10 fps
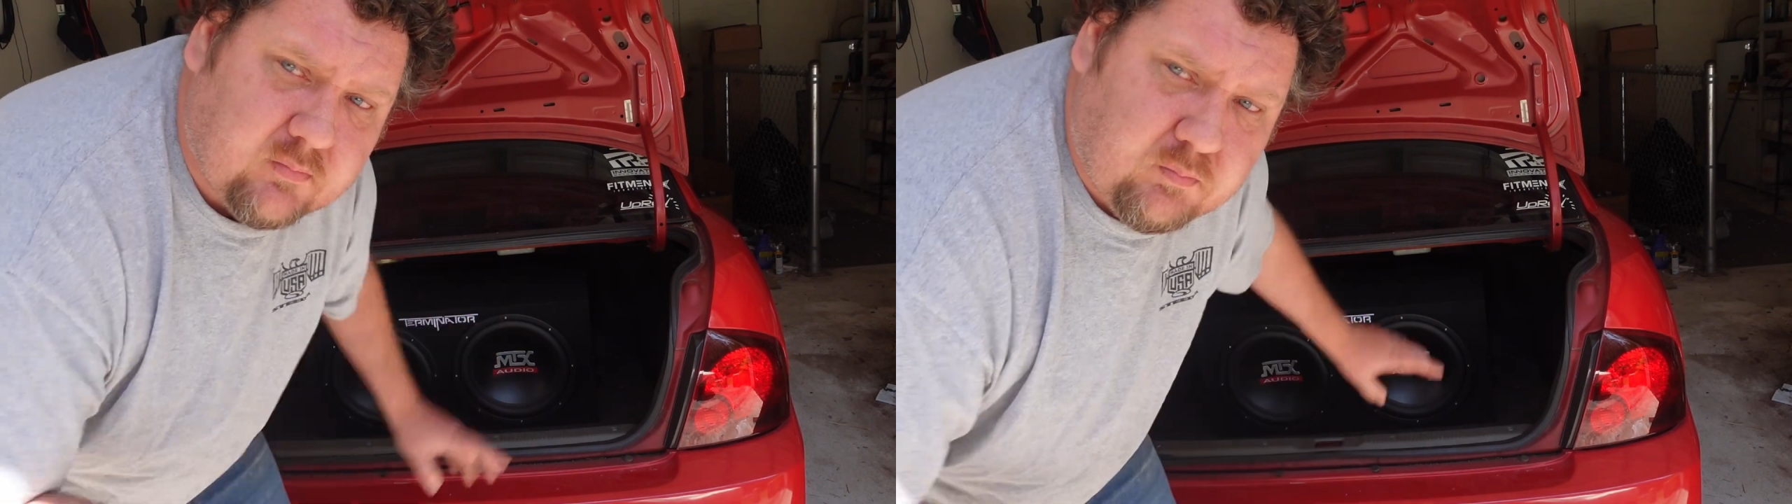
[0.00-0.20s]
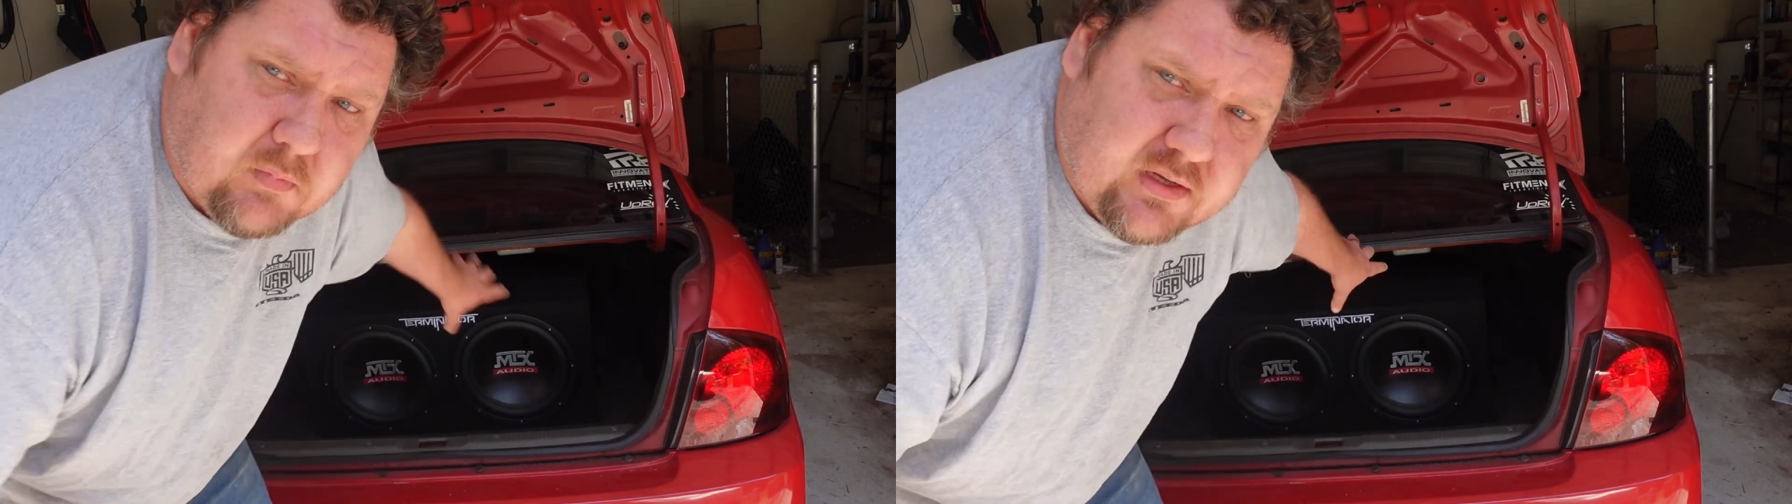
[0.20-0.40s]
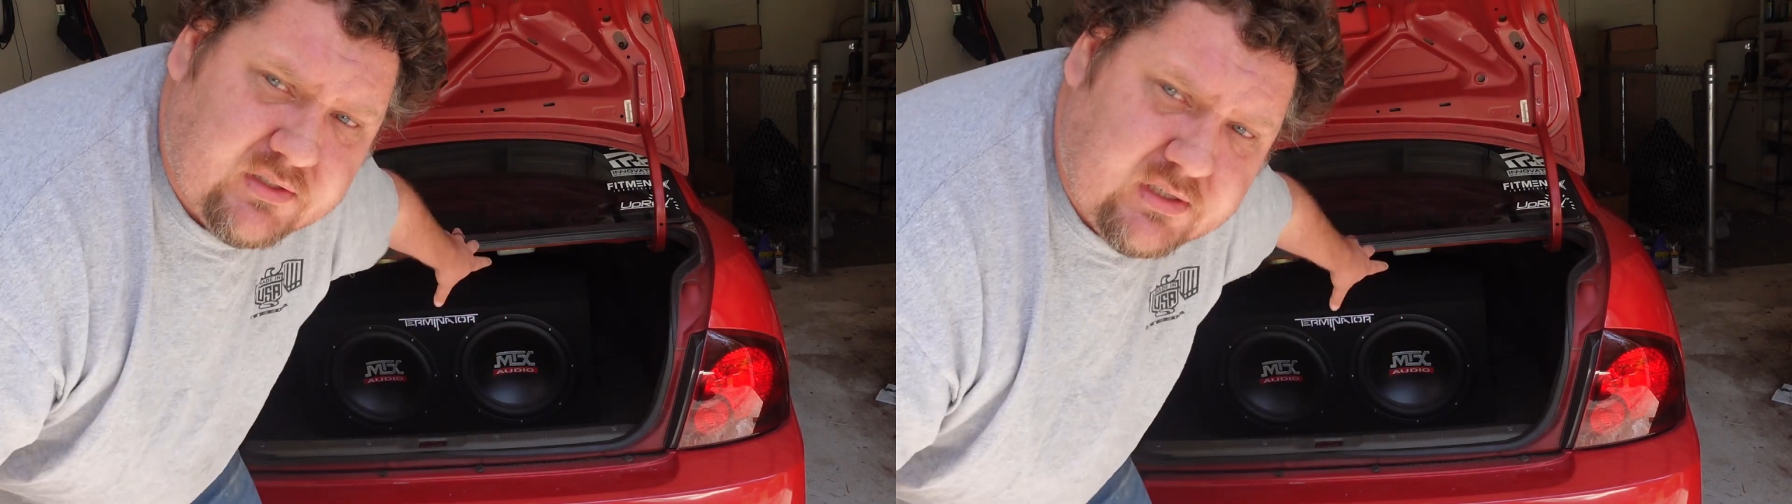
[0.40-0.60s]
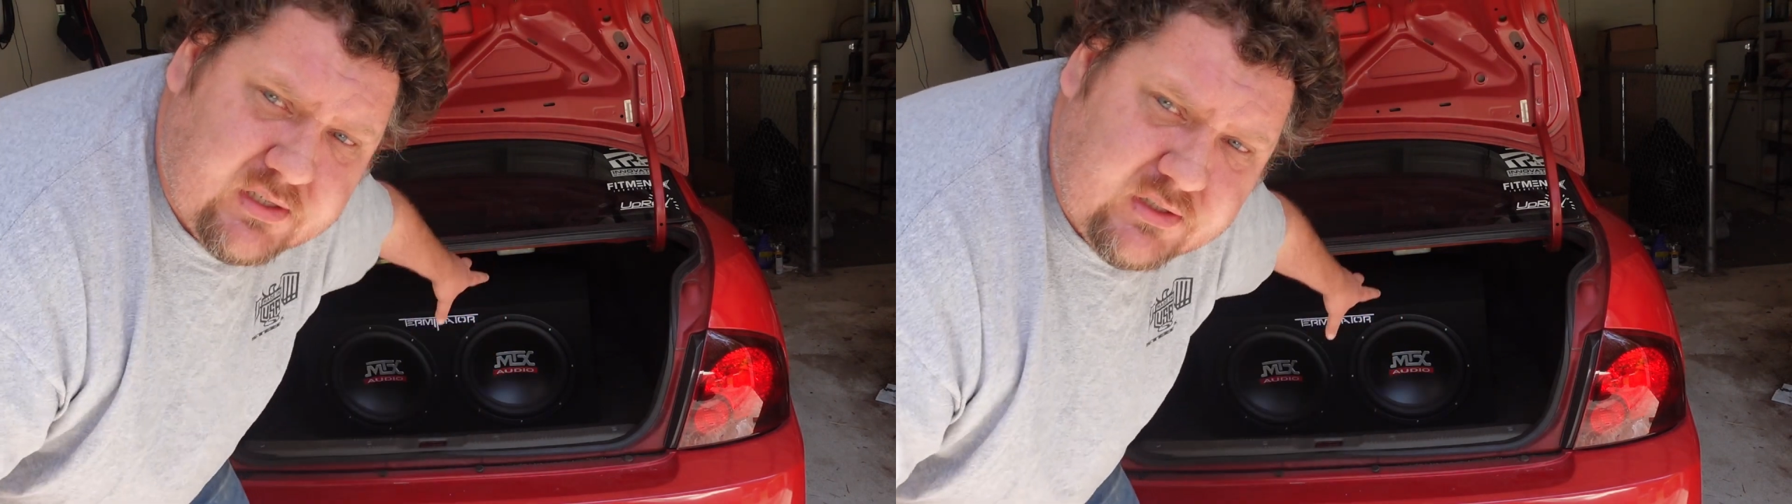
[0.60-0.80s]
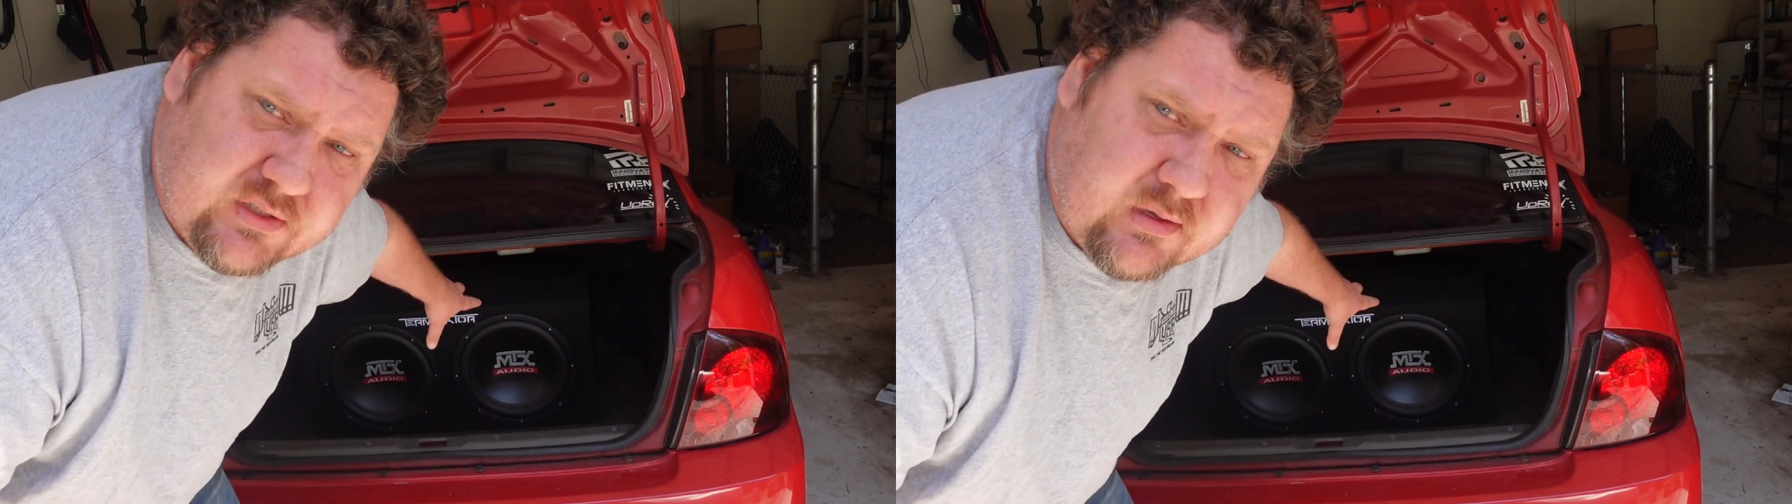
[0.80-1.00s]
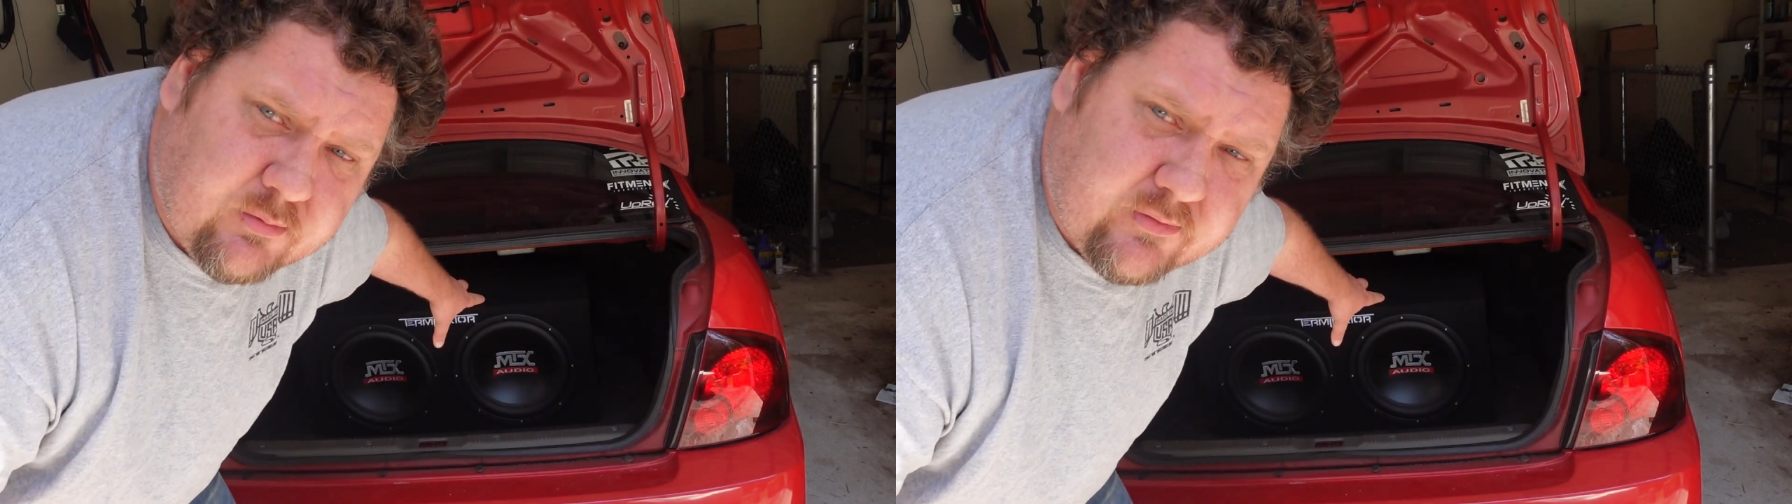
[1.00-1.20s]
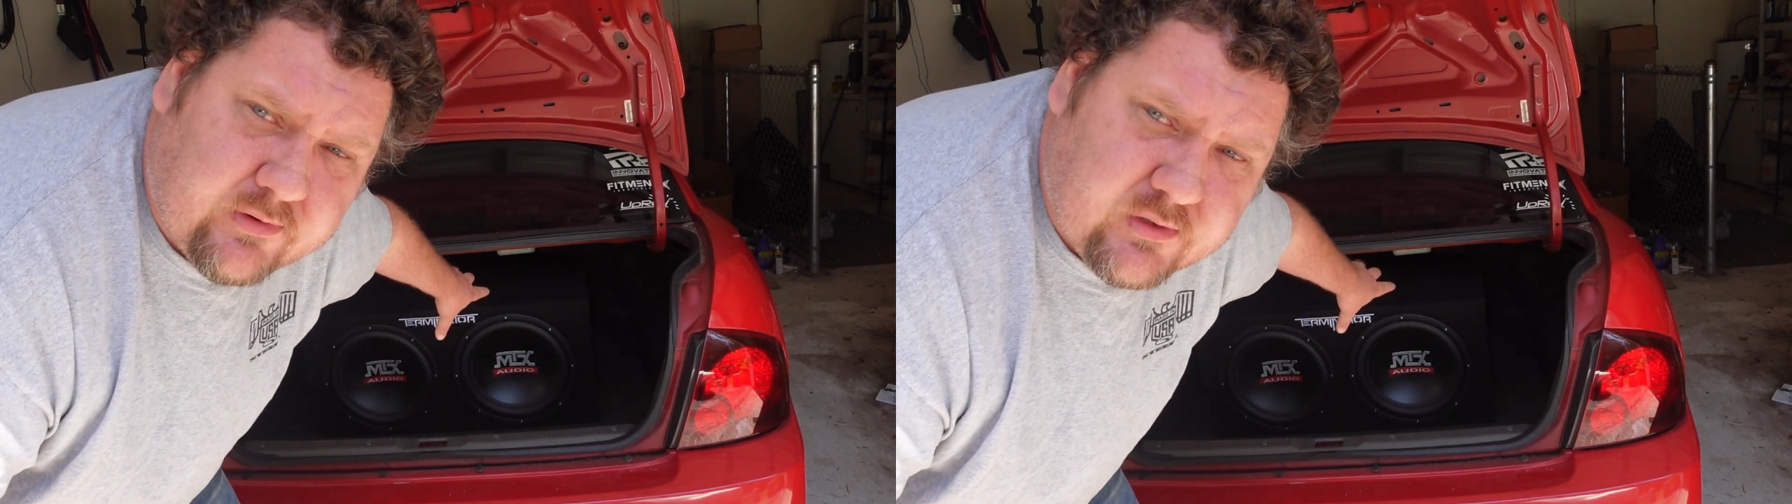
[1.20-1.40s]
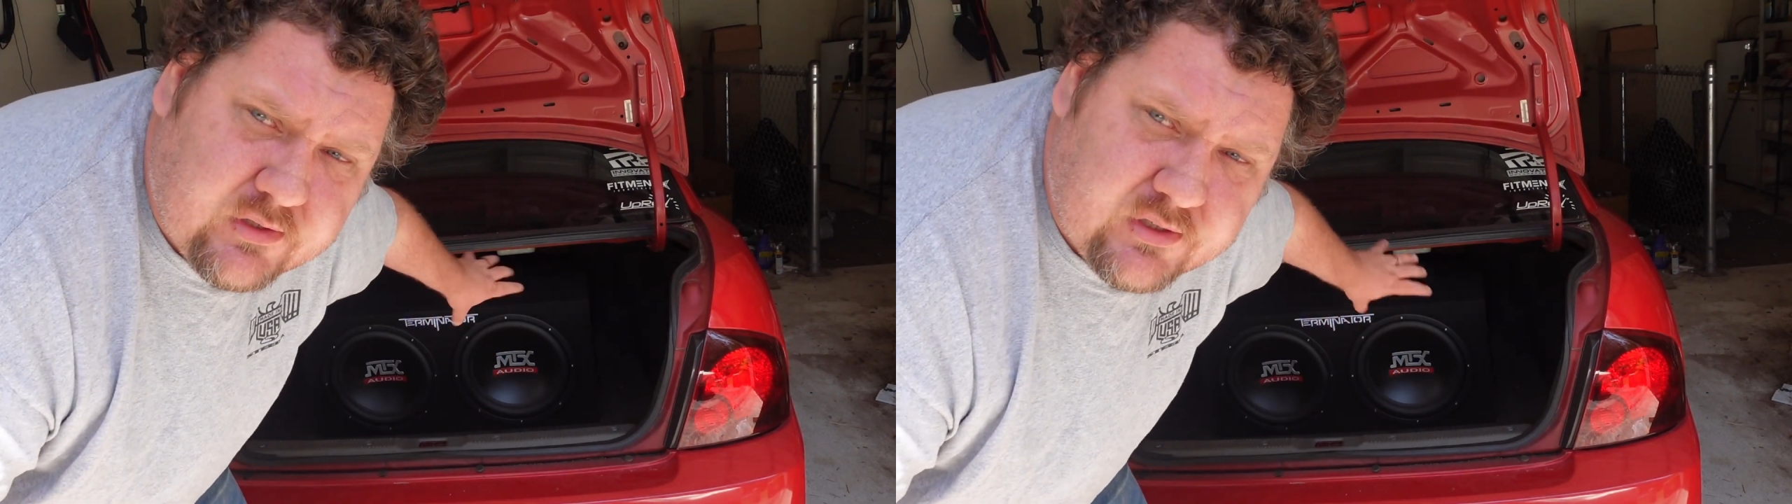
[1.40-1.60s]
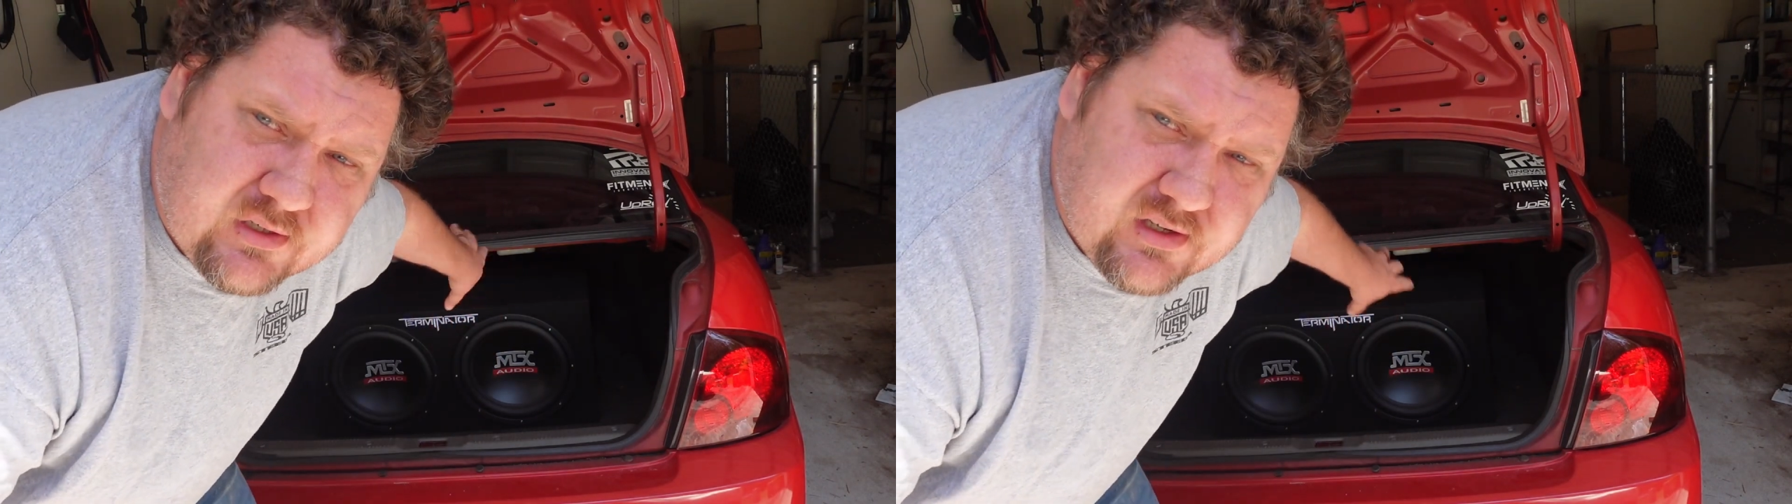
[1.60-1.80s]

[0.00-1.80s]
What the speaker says: my existing subwoofers,